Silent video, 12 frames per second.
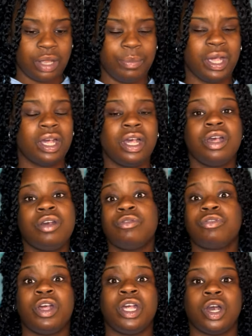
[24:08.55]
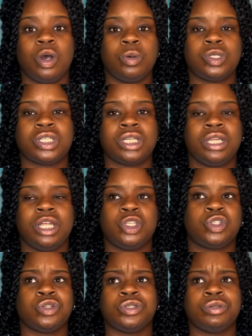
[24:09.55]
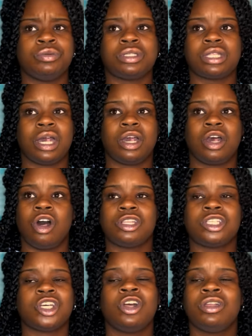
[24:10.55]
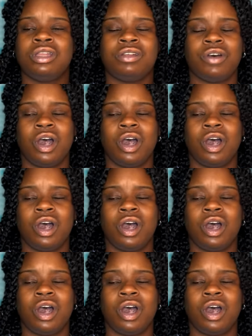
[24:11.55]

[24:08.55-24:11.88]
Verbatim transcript: I'm like, Frank Ocean introduced like alternative